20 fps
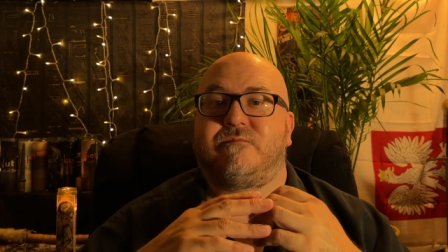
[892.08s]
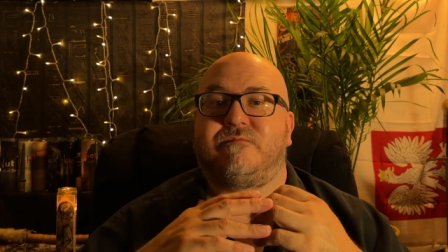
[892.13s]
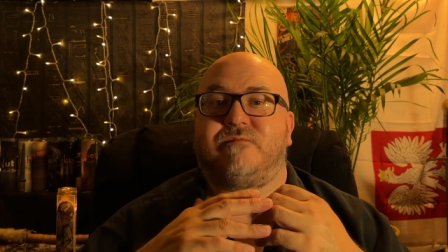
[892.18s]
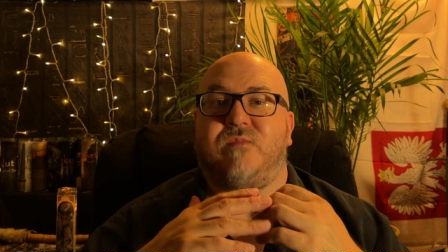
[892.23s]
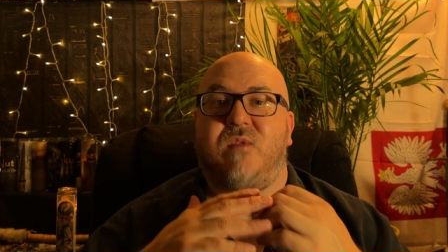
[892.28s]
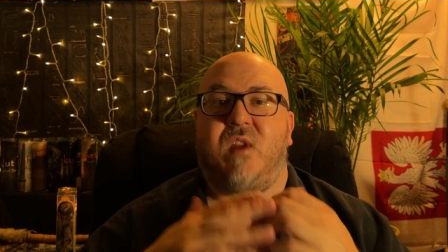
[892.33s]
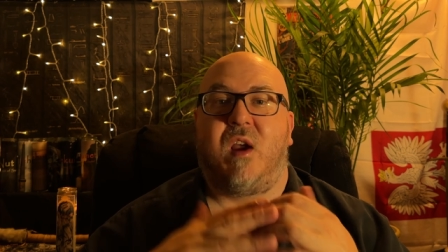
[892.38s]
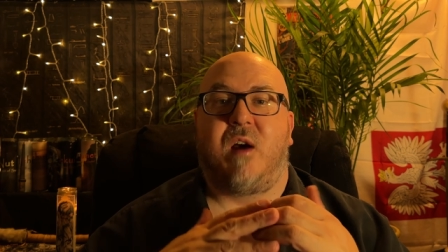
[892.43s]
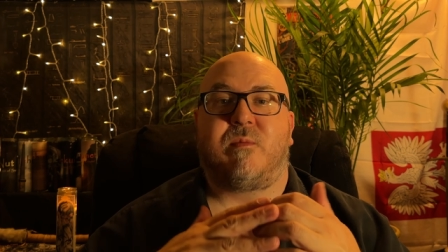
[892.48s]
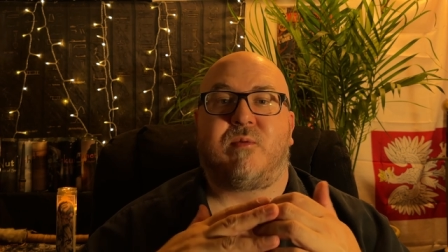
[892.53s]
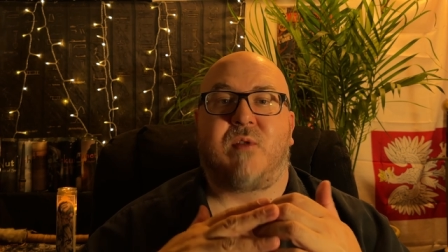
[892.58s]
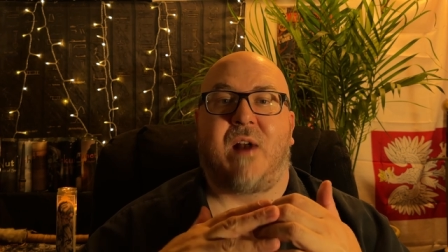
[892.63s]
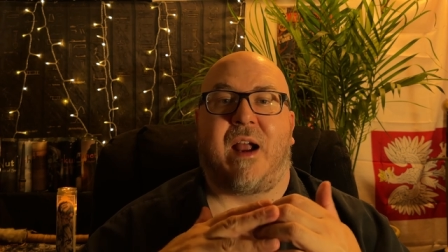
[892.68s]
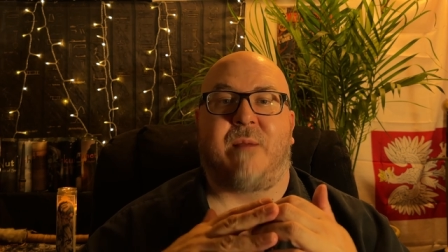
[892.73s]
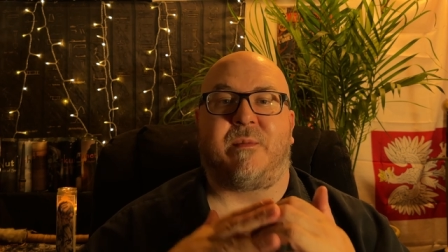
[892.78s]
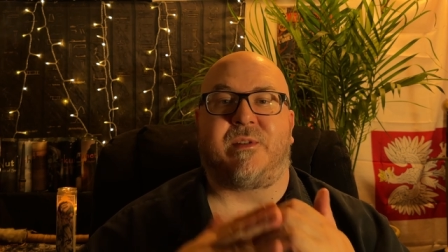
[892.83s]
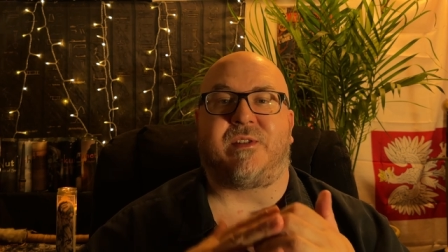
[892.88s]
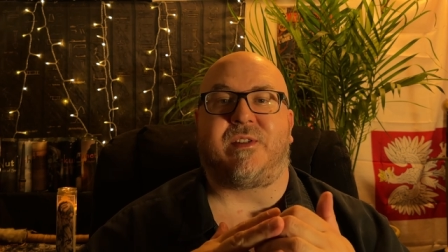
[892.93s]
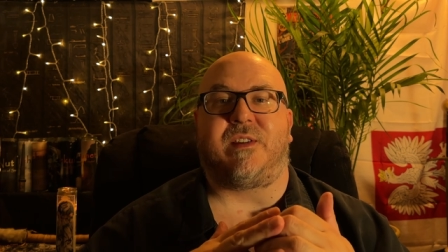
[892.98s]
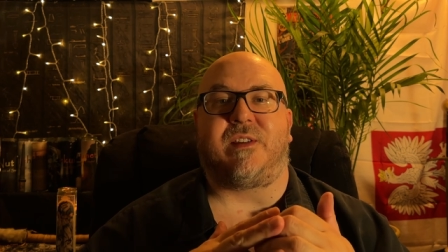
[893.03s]
No
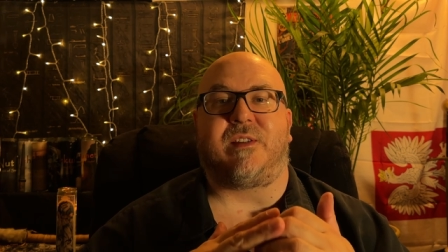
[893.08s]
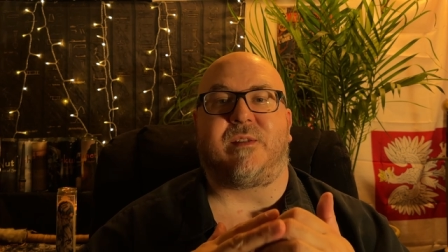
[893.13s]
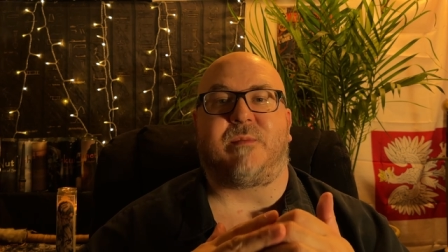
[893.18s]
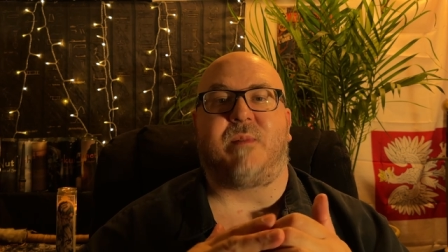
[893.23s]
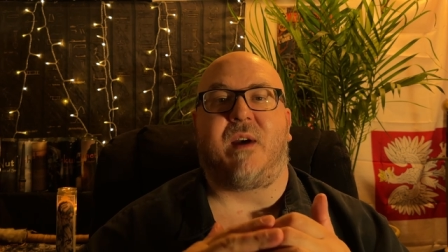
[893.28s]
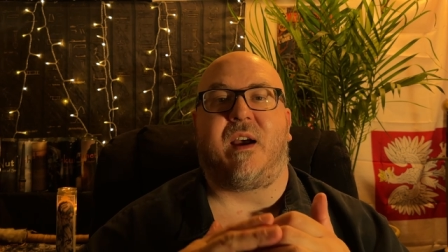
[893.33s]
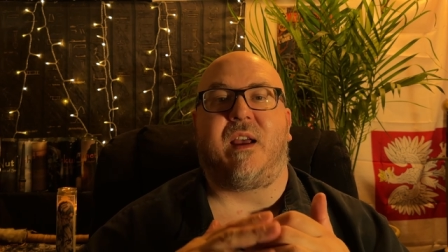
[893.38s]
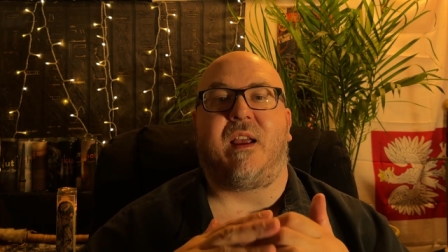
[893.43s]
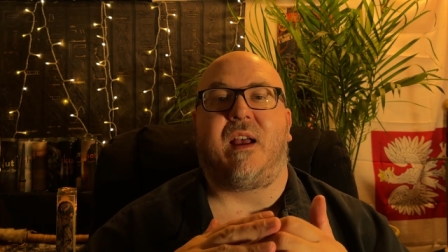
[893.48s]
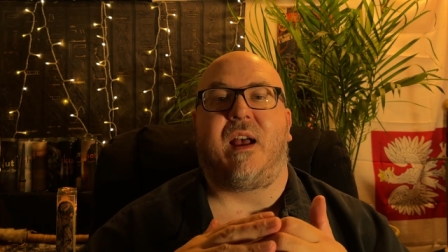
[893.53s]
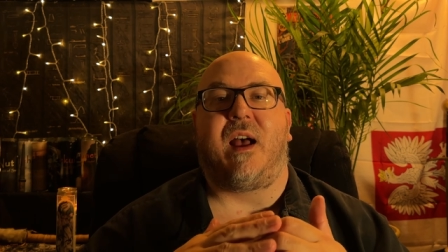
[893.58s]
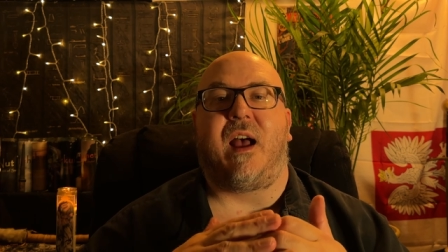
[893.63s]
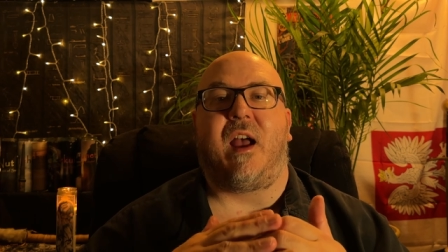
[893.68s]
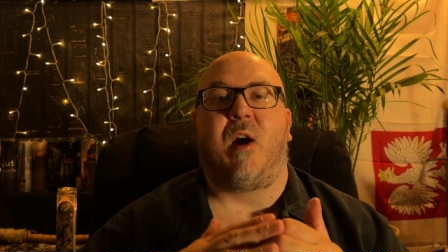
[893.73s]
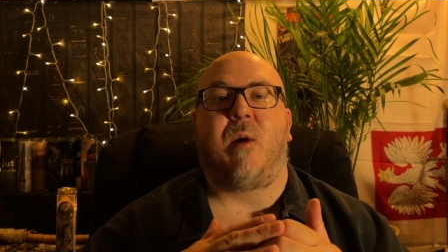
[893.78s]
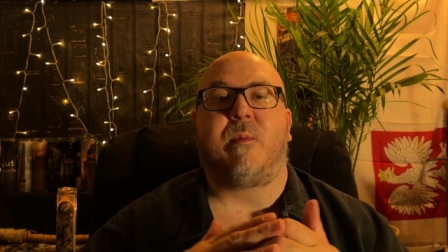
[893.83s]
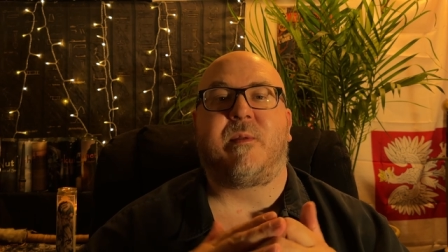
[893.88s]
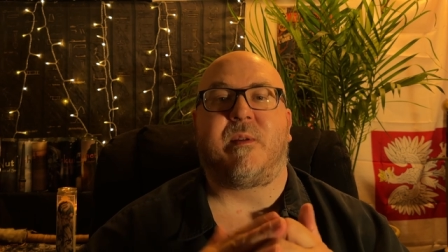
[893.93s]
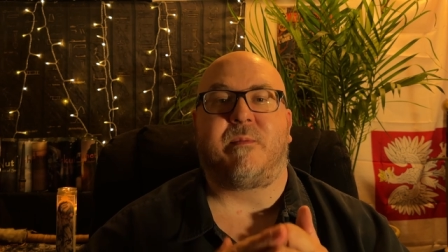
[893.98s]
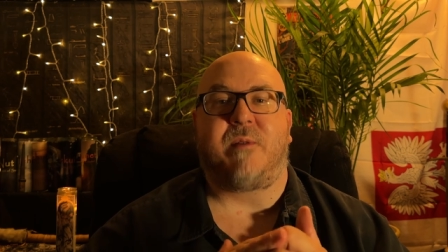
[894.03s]
promises, but I
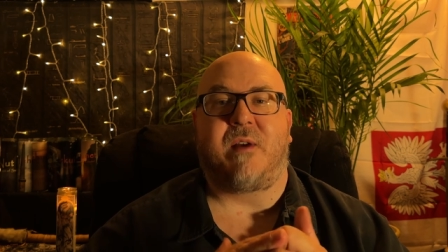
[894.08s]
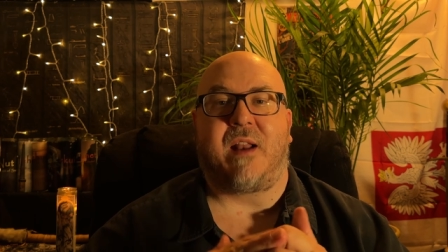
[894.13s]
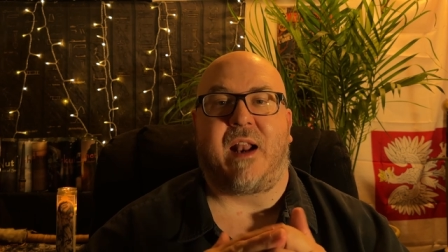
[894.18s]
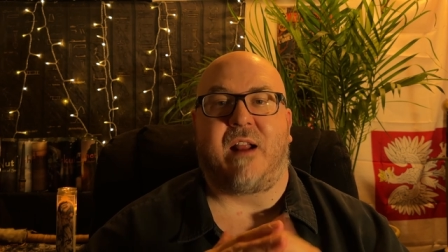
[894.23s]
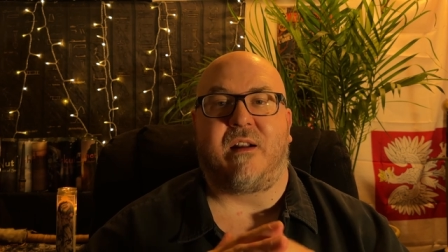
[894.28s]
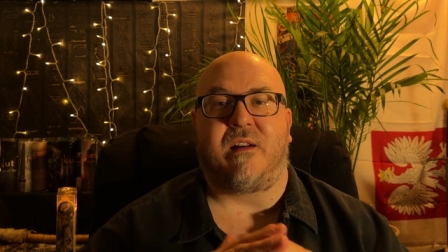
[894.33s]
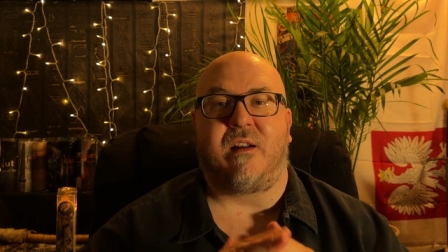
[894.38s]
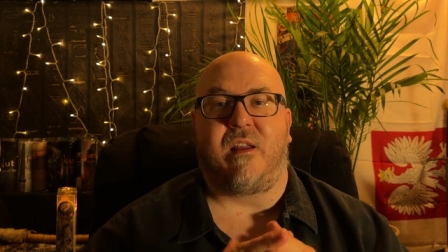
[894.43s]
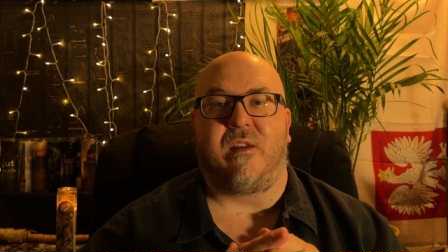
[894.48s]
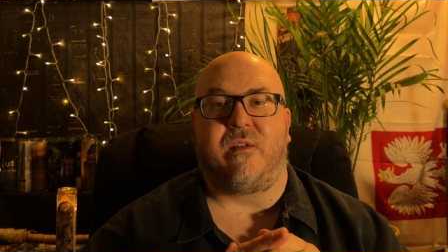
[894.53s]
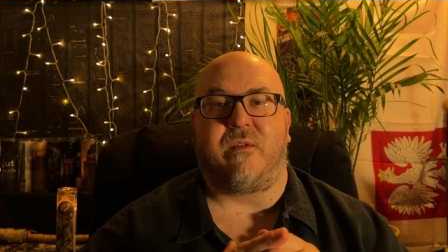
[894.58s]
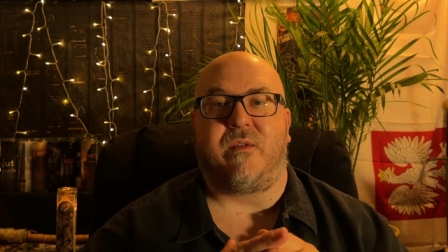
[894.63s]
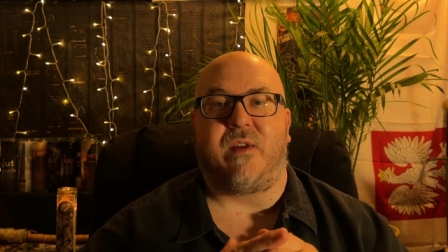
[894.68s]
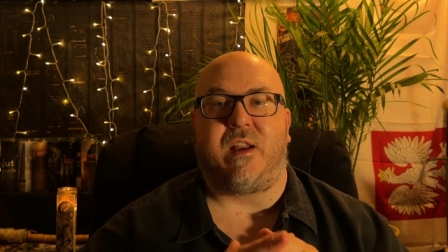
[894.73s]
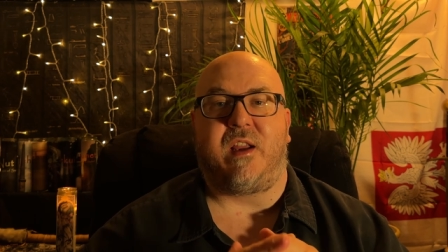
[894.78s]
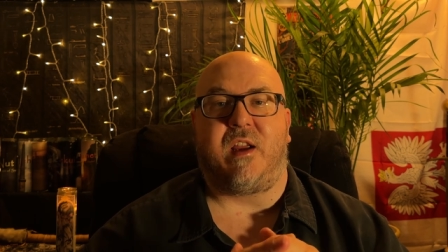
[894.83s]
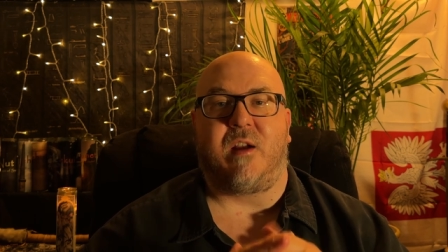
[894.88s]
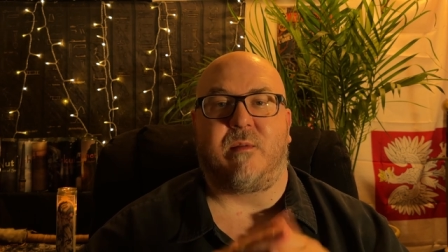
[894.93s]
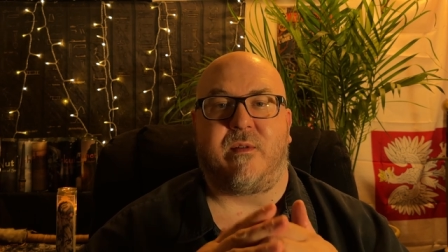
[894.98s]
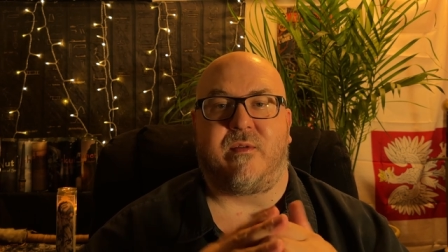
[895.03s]
hope to put out another
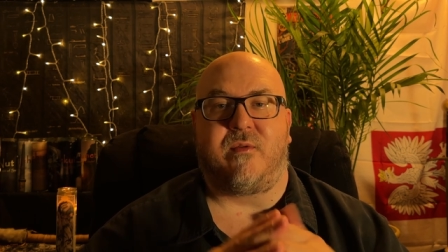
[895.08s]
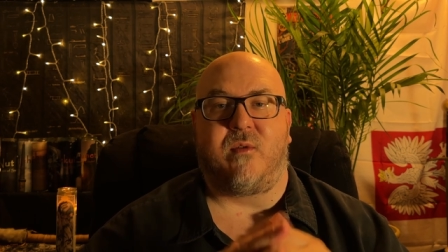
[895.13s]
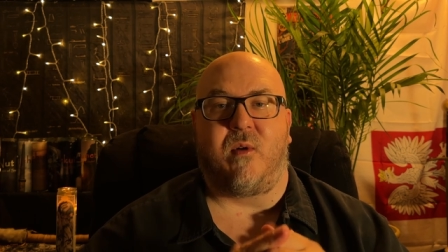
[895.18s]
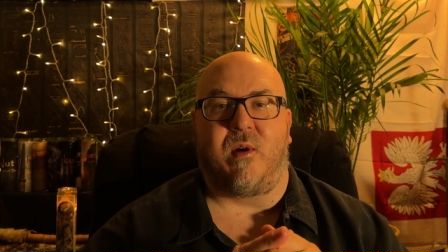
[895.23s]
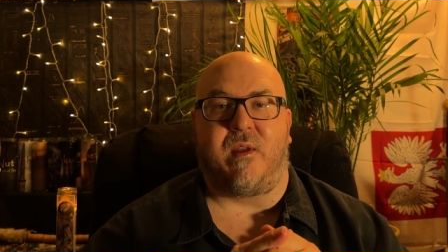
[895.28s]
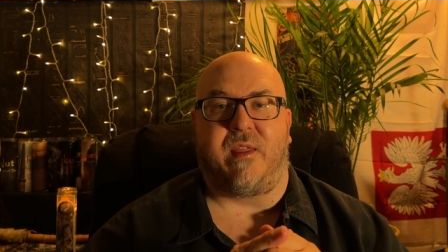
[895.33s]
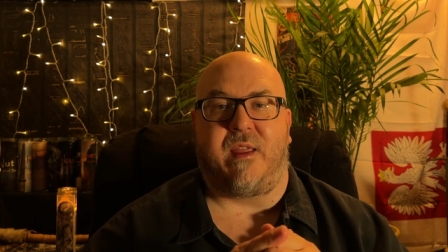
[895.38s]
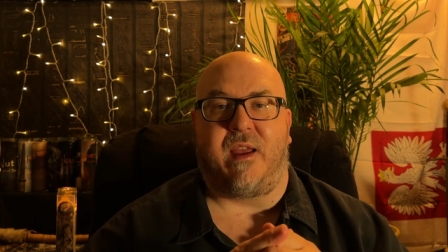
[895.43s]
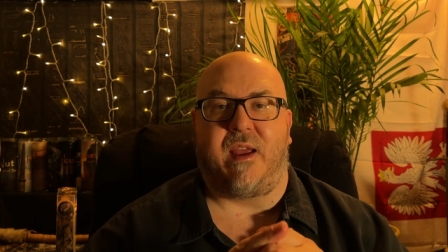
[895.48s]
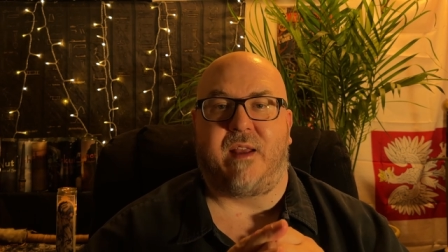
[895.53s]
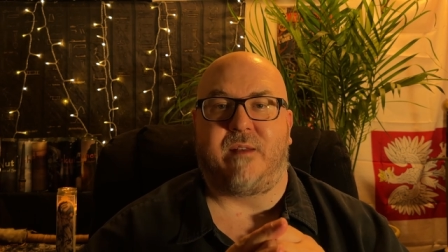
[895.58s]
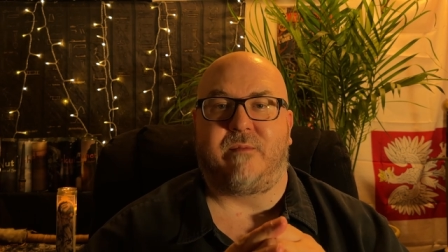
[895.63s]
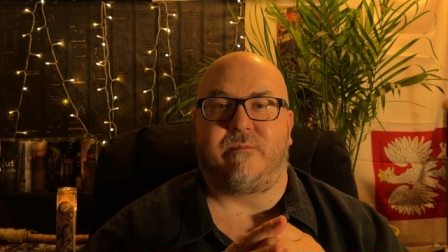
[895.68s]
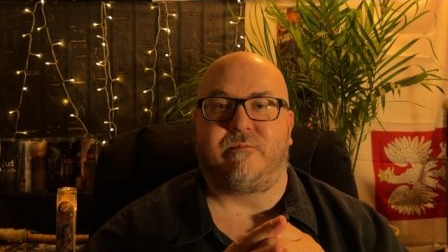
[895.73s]
video before that.